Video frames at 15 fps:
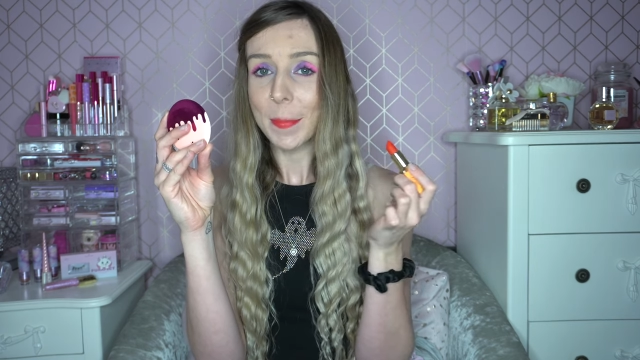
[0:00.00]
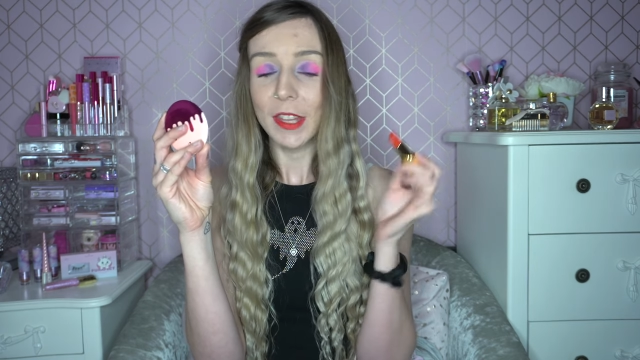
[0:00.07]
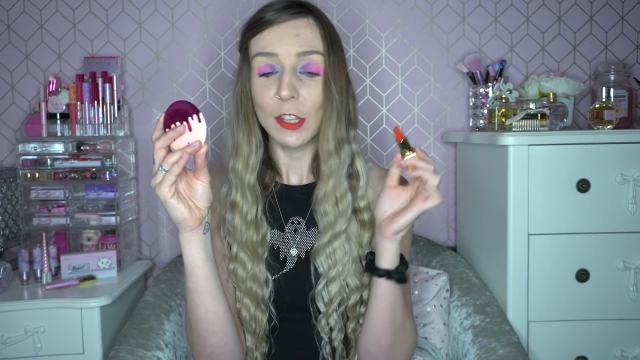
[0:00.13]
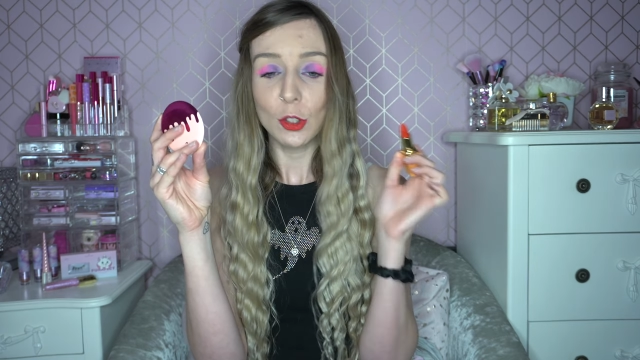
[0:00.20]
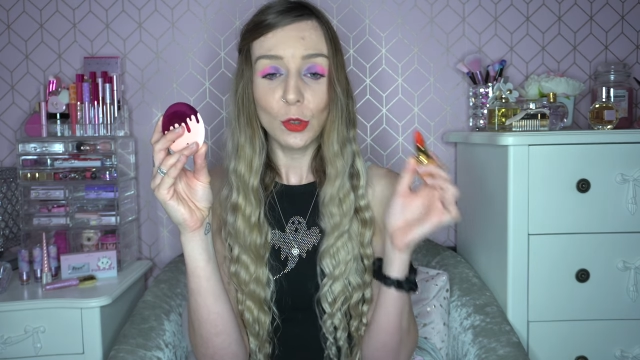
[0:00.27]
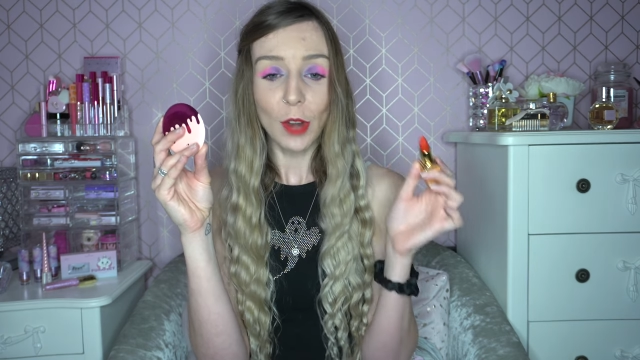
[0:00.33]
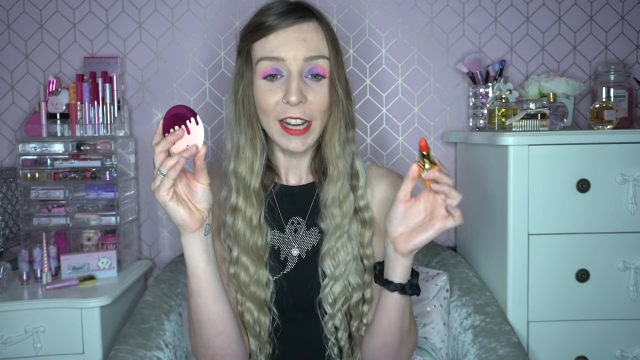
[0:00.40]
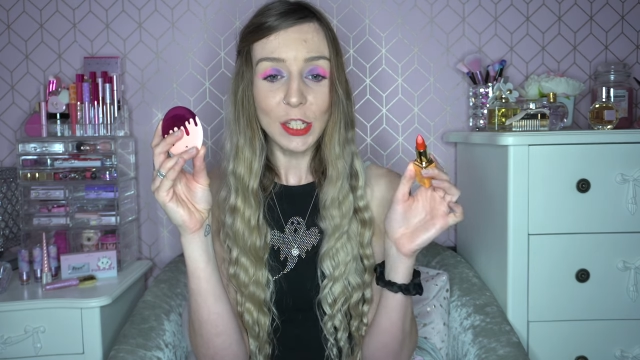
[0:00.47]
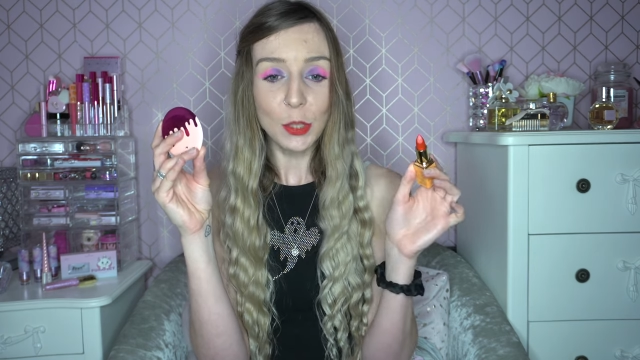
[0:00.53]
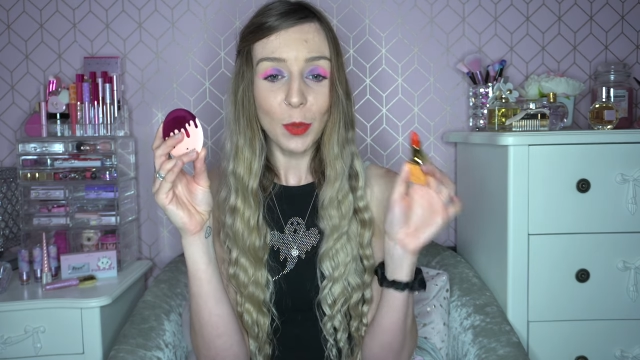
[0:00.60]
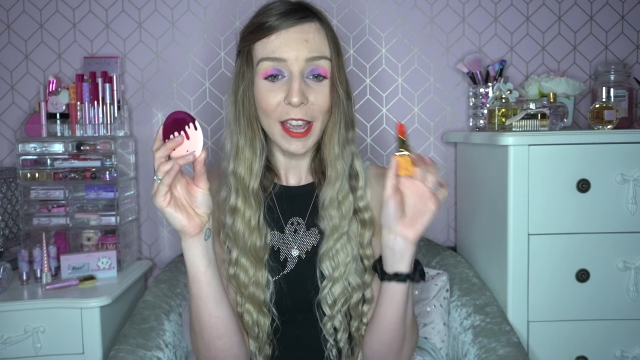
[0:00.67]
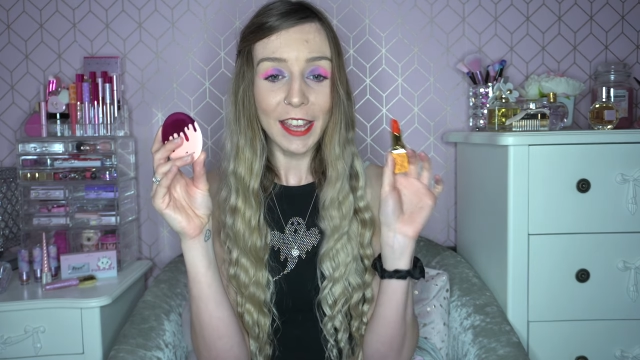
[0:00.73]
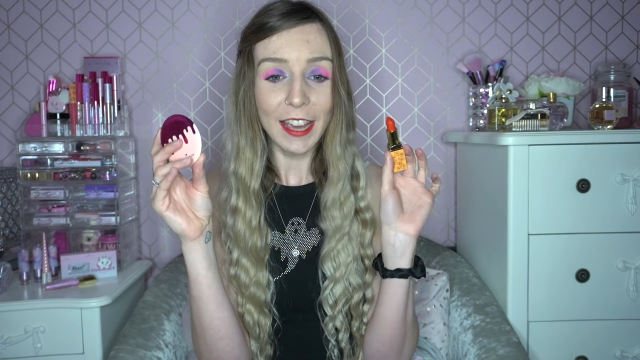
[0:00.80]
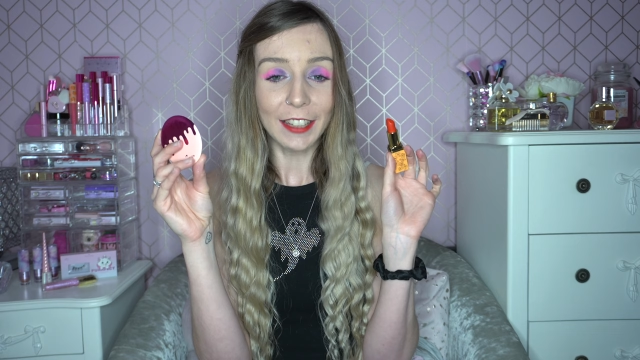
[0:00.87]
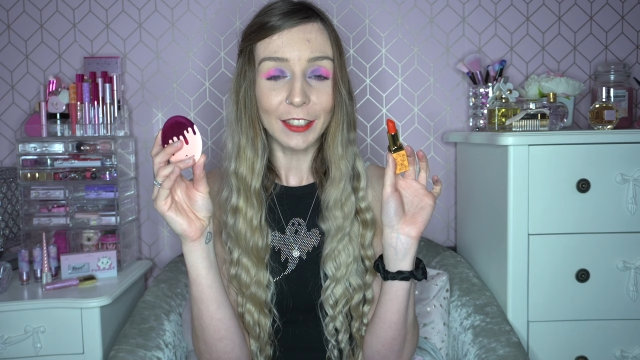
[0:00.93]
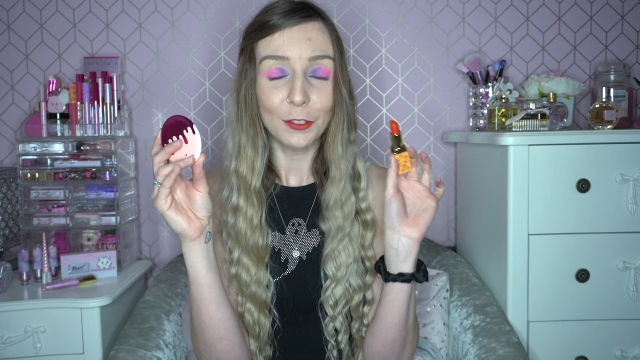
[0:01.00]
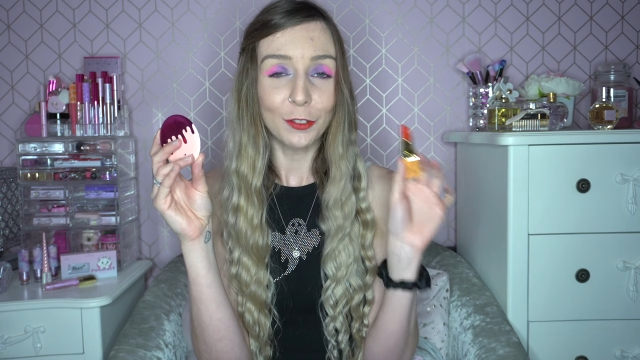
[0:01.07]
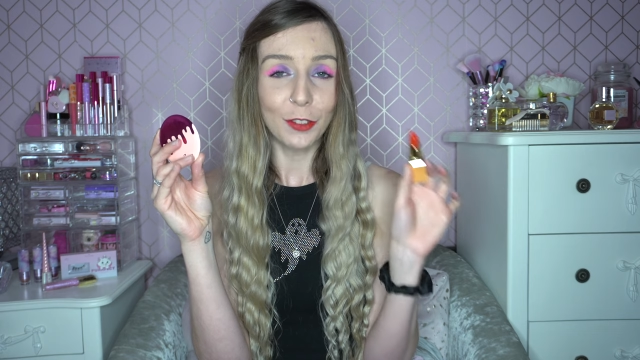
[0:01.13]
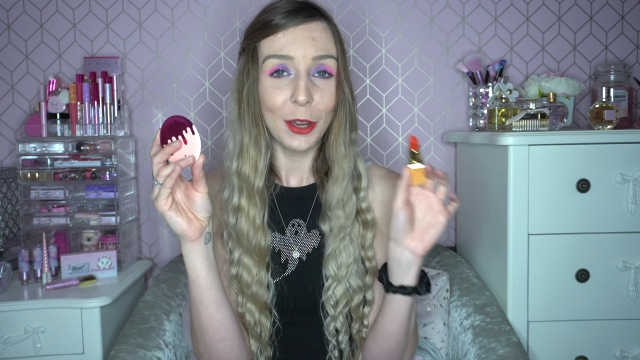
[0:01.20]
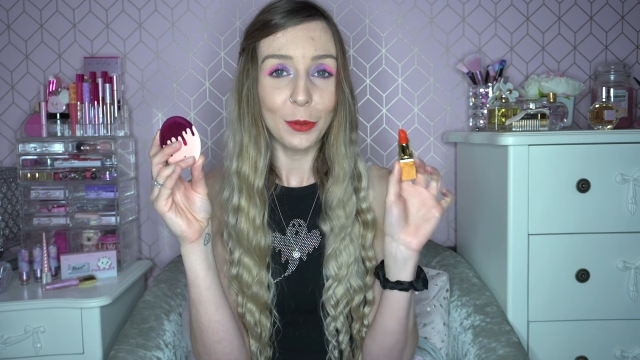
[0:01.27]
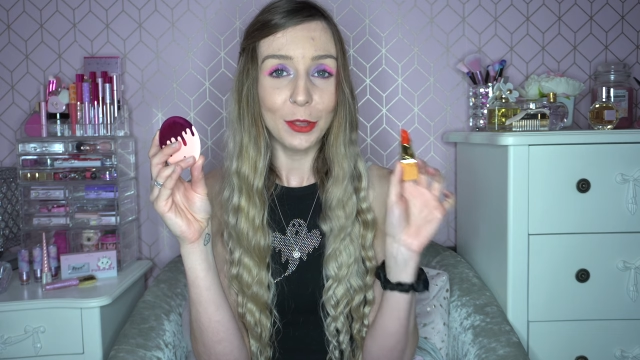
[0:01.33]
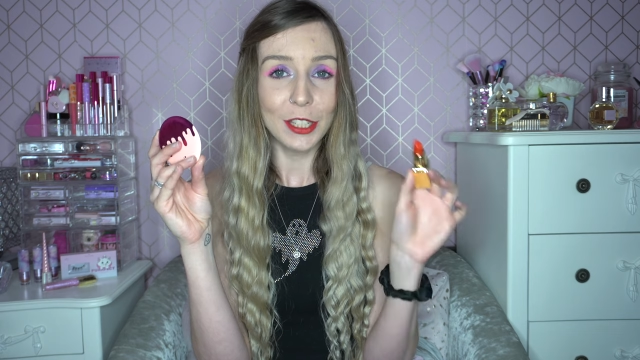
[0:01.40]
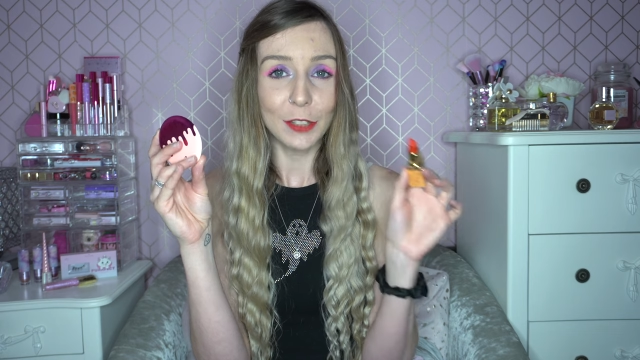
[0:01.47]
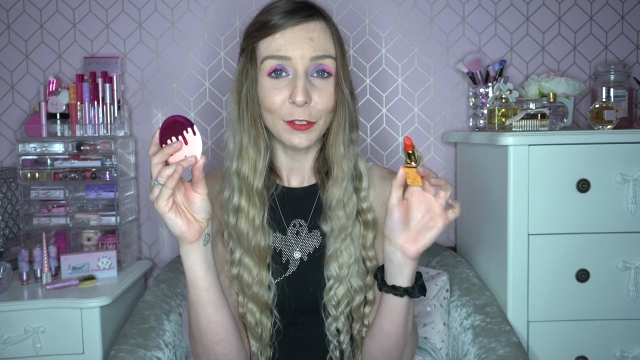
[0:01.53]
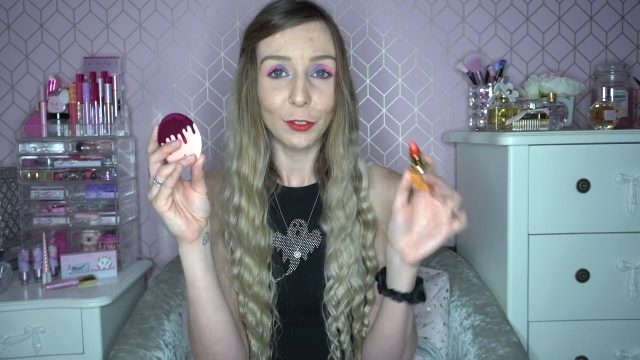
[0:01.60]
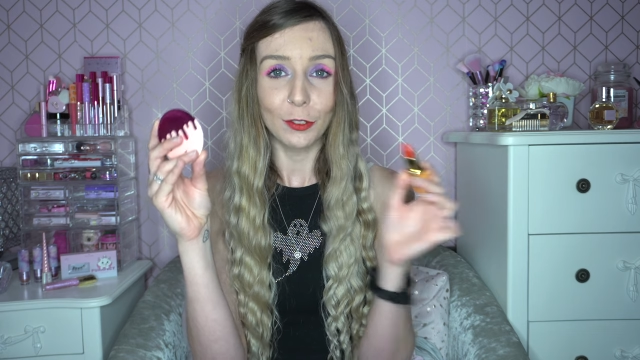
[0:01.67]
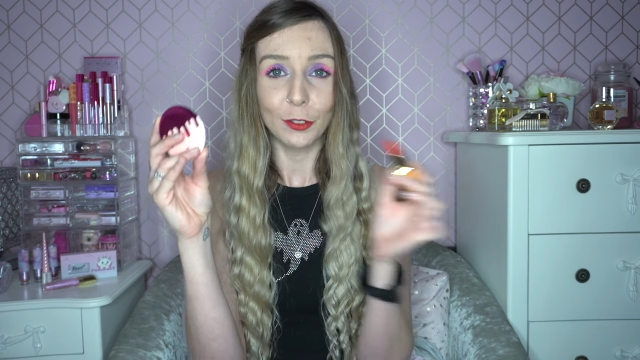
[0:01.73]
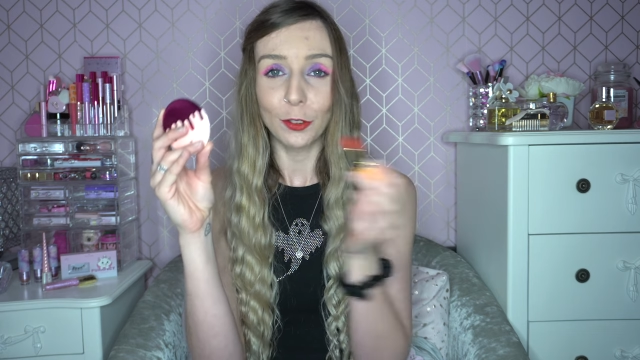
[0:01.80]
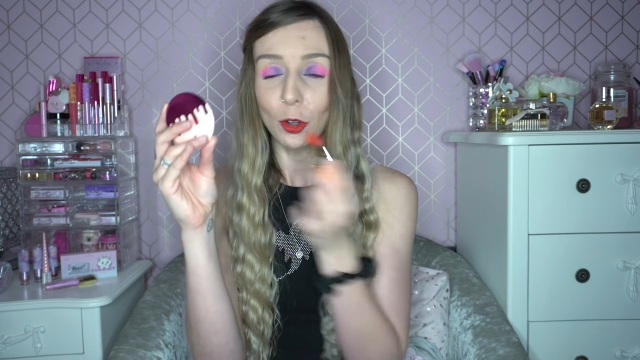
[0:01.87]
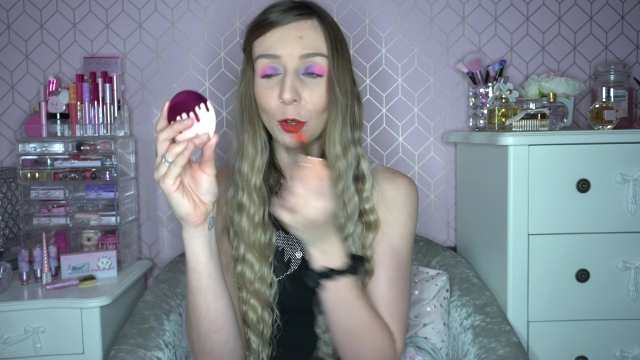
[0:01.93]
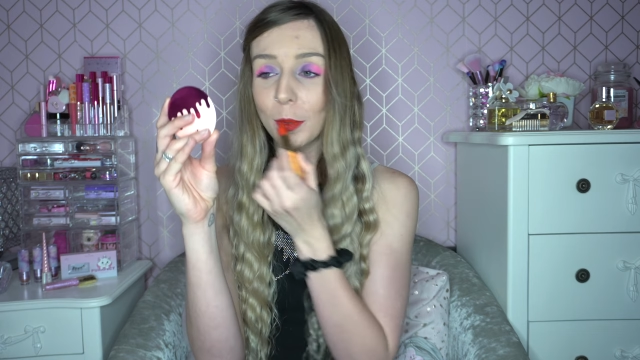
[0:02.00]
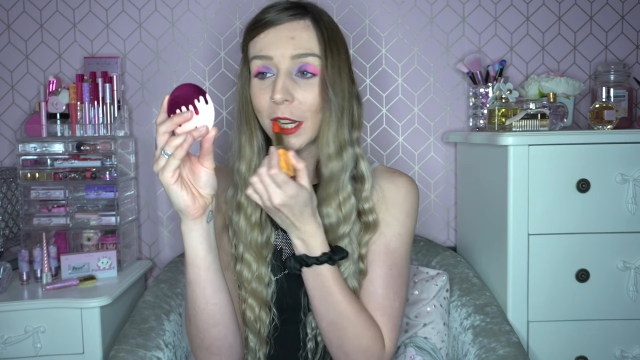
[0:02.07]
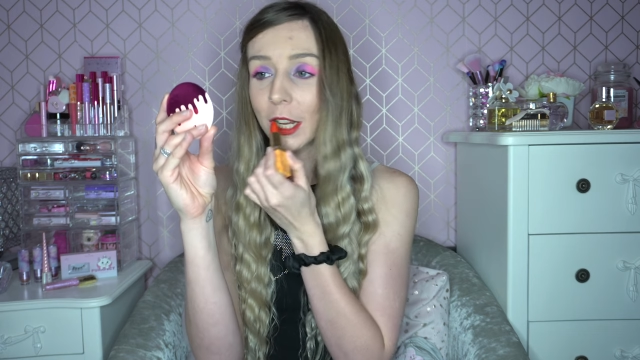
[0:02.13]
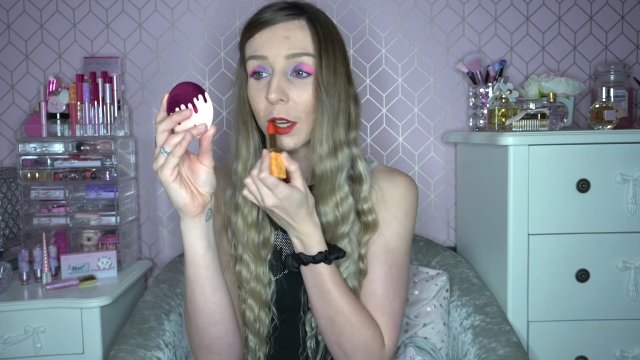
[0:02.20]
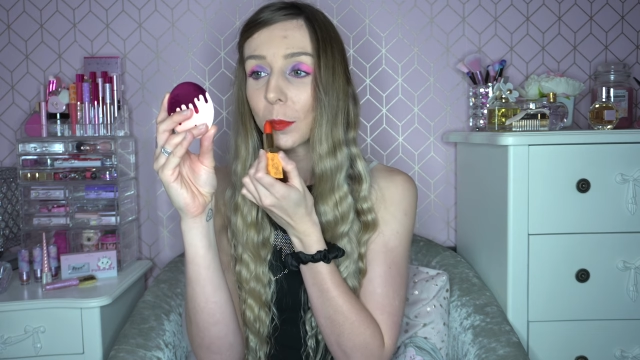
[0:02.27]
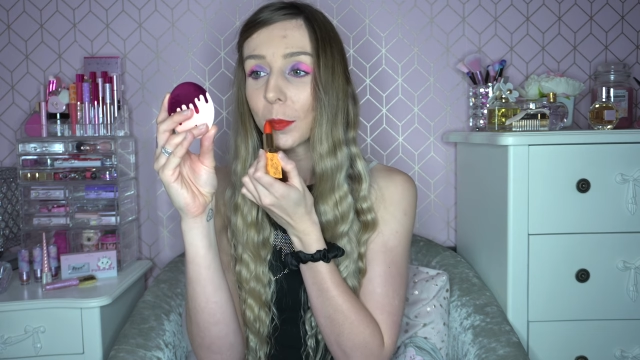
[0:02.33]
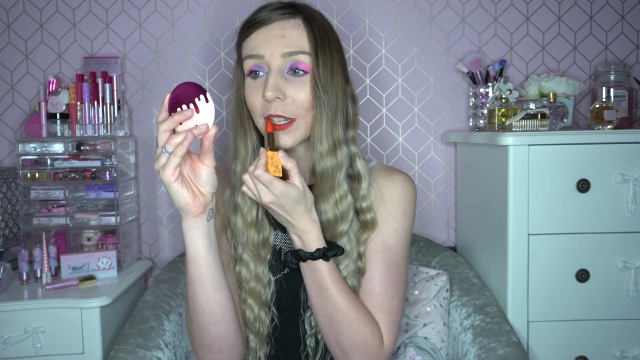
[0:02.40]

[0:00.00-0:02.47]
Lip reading: Straight away, I can feel the different formula,